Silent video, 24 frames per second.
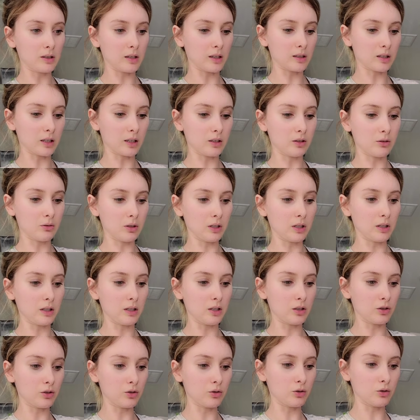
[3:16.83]
that's how you get
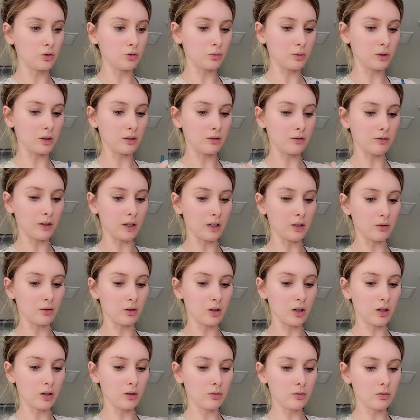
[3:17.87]
issues with the final
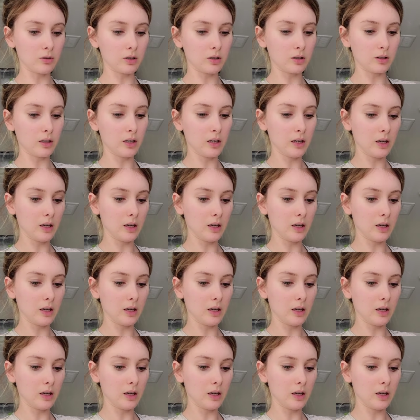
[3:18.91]
coat.